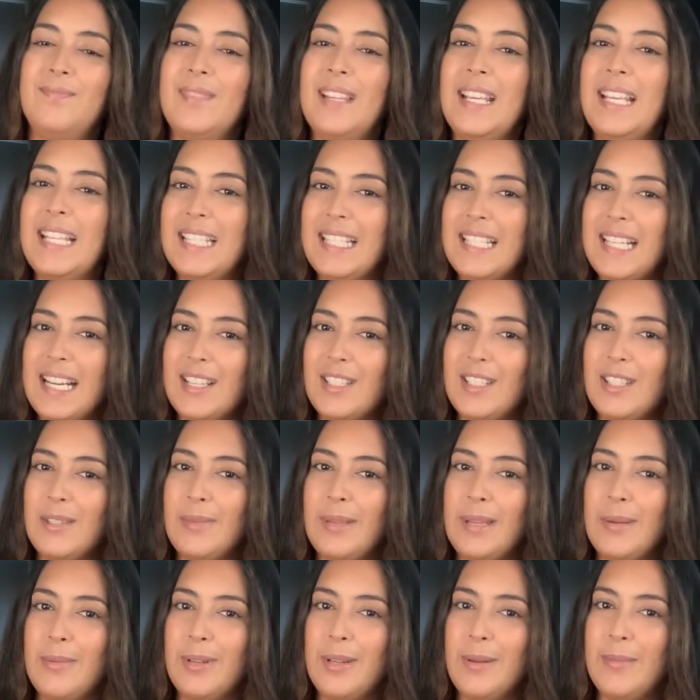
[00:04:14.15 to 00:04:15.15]
it's nice to be
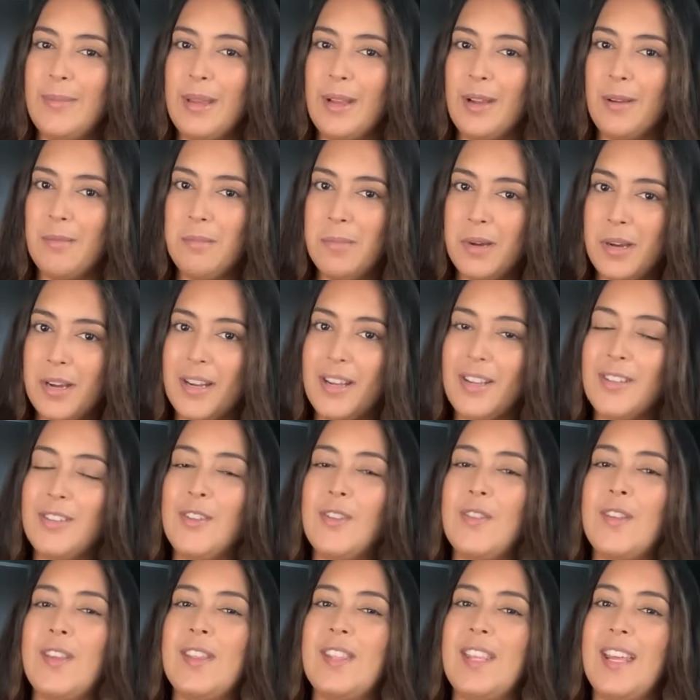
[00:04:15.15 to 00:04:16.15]
able to make a buck so
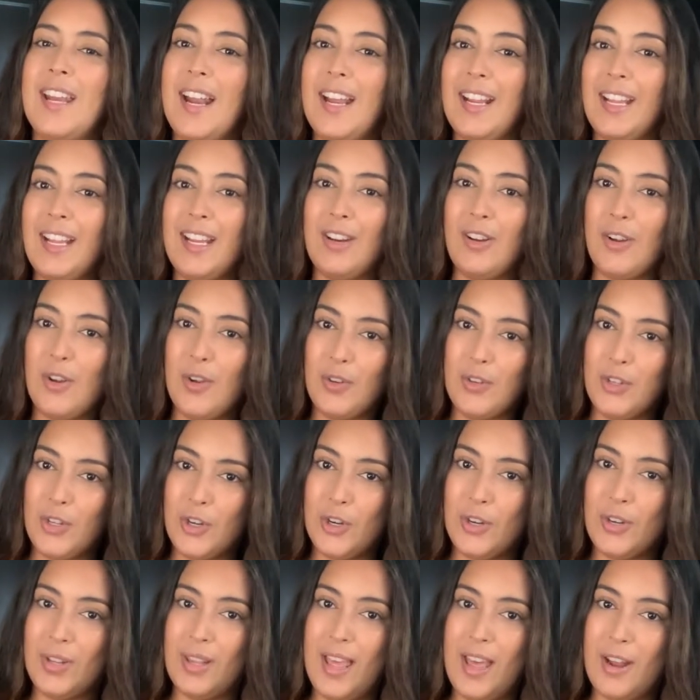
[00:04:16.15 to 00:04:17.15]
that then I can
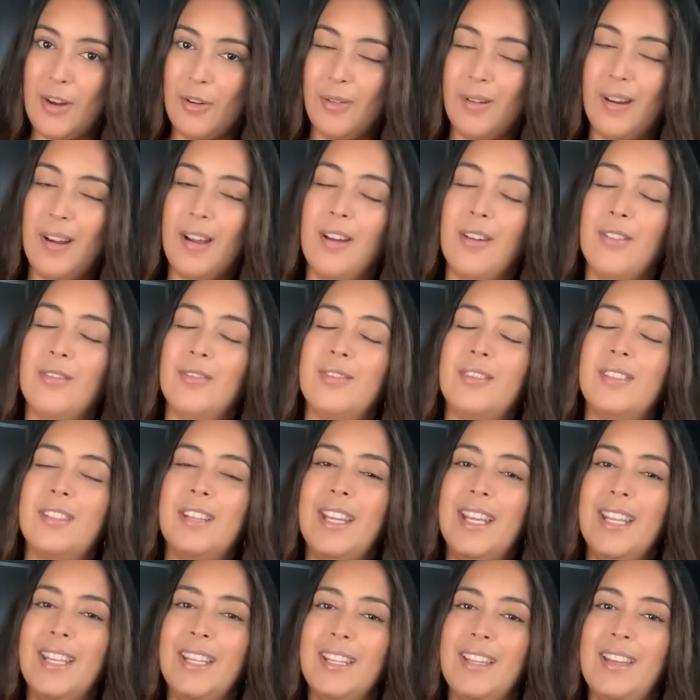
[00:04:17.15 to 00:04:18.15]
turn that around
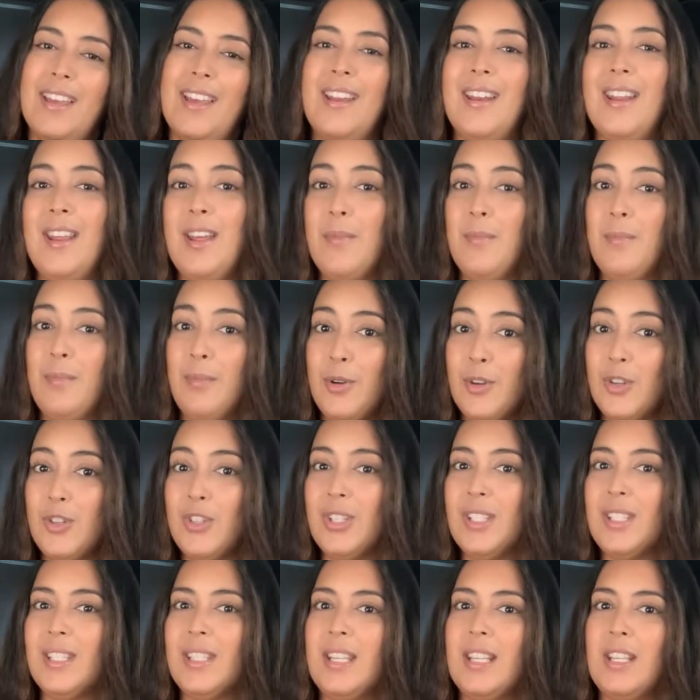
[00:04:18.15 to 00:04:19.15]
and
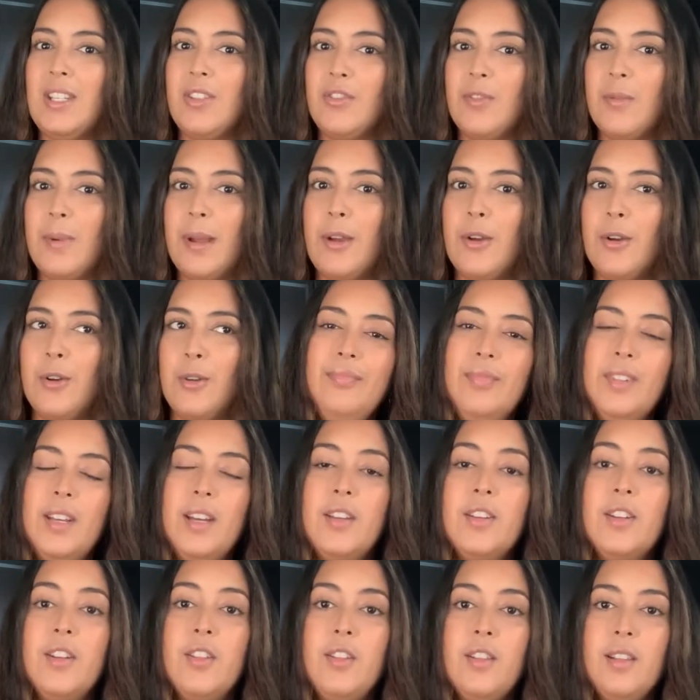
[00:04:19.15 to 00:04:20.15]
purchase things for my home.
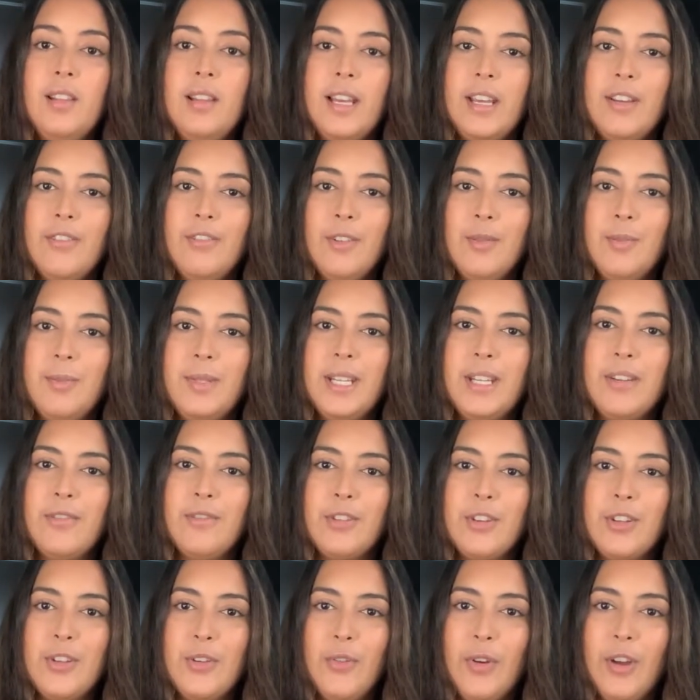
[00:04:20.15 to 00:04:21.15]
Another life update for
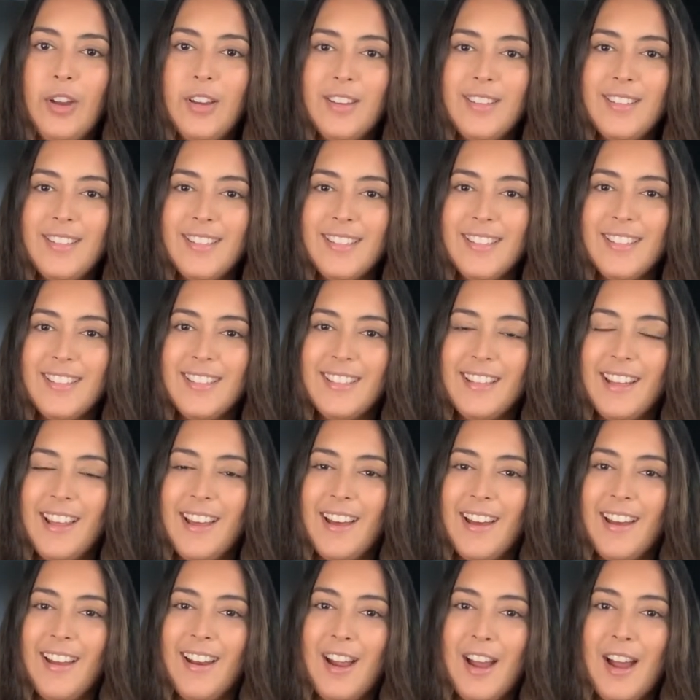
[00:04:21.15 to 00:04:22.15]
you guys is
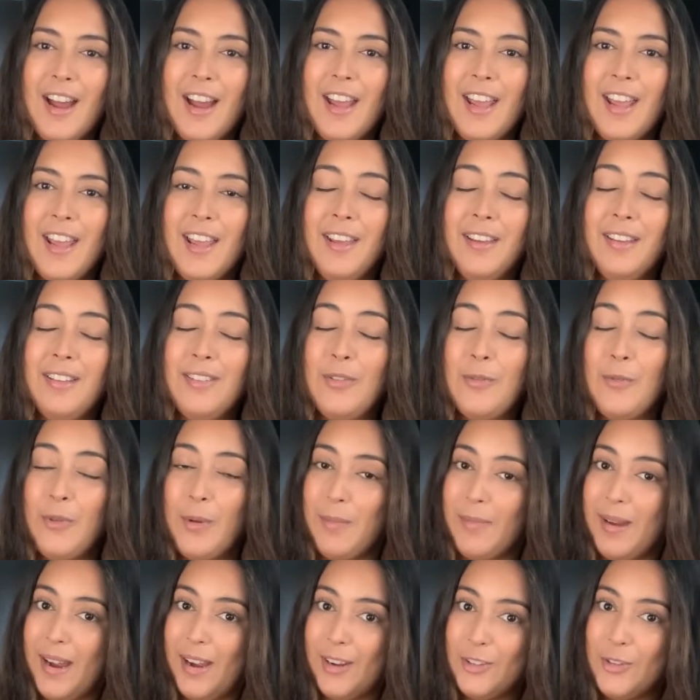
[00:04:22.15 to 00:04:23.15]
that I went
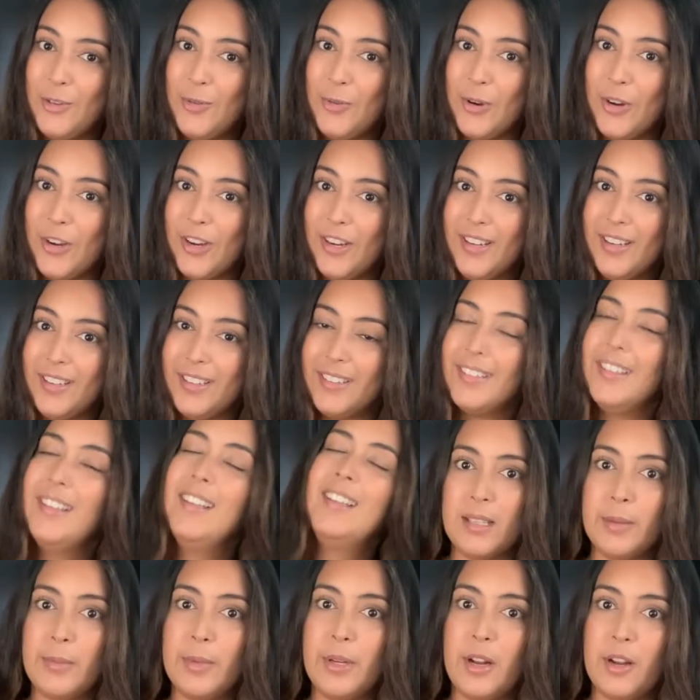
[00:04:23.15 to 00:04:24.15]
back to work.
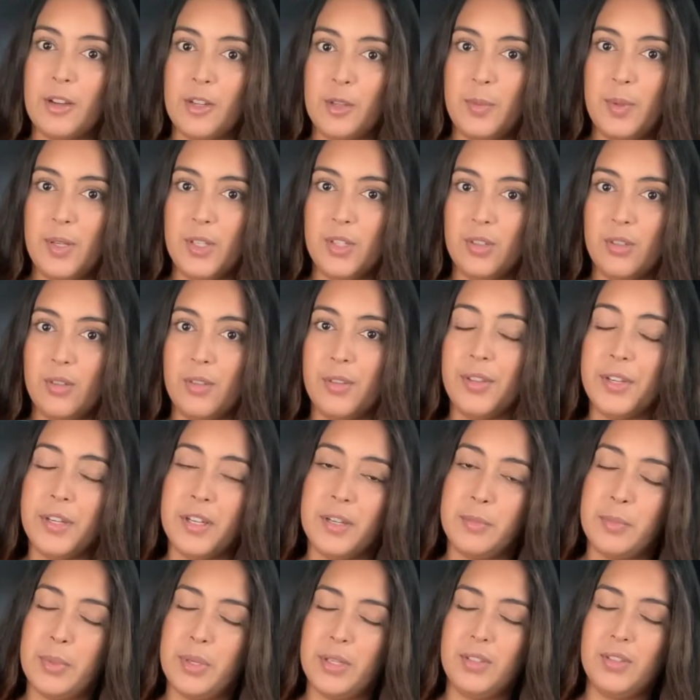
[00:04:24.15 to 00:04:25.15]
I'm an occupational
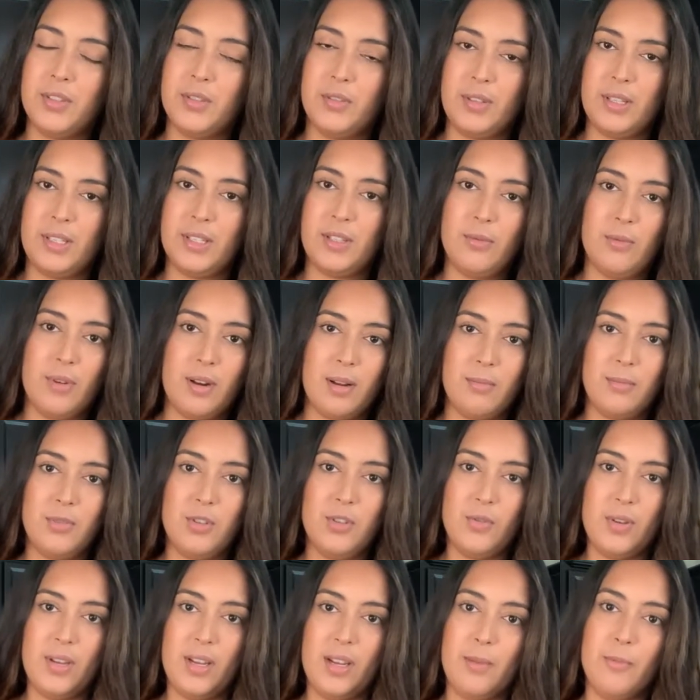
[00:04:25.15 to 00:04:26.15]
therapist, so that's what I'm
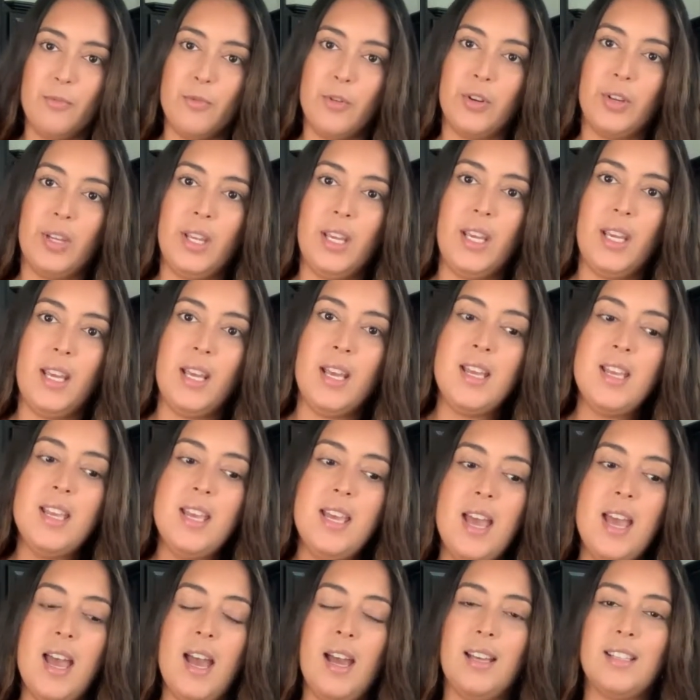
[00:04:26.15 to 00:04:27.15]
doing. I'm working
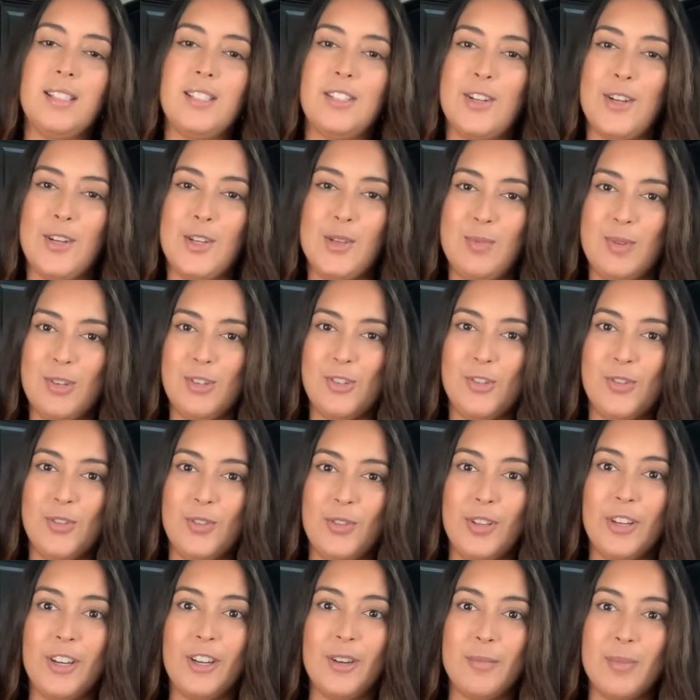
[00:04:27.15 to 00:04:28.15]
as an occupational
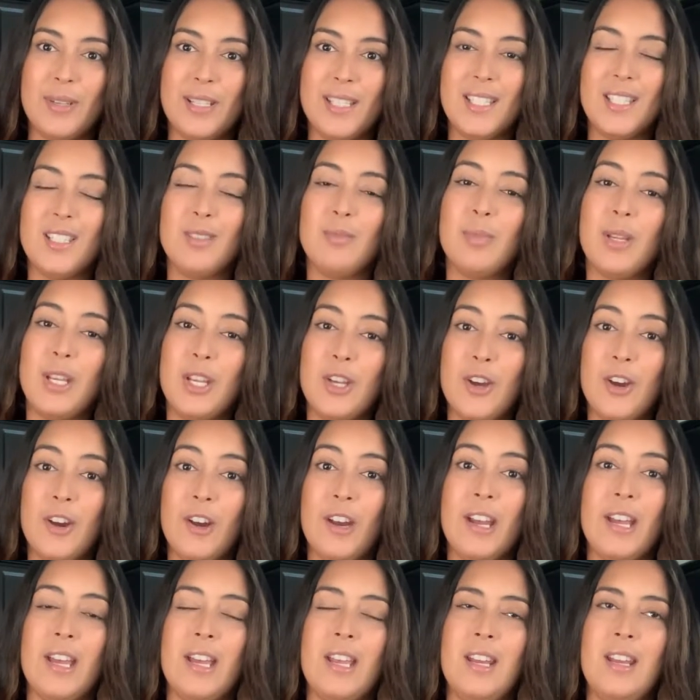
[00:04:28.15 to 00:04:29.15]
therapist
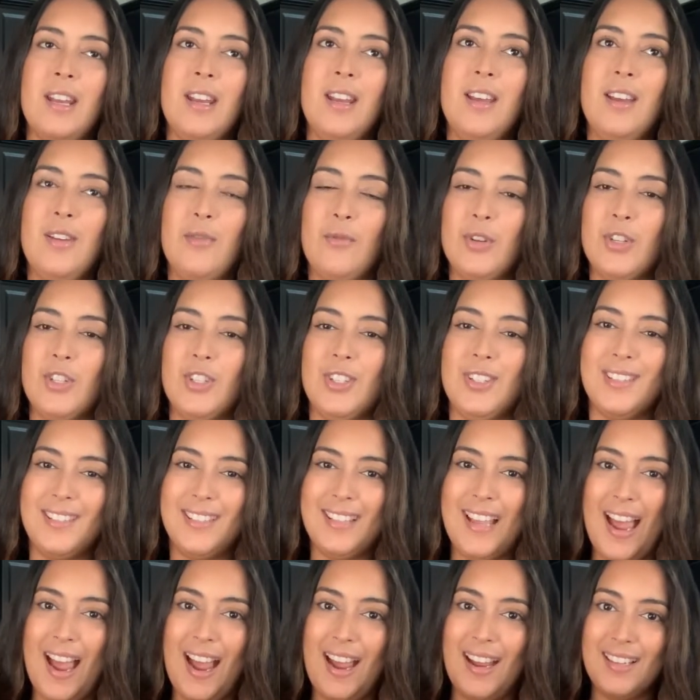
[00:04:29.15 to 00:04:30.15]
PRN, which is
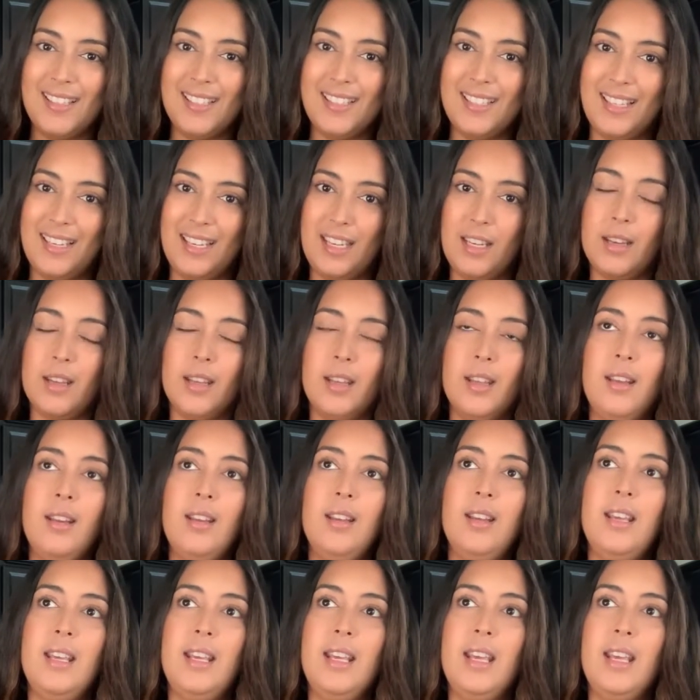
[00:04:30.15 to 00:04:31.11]
as needed.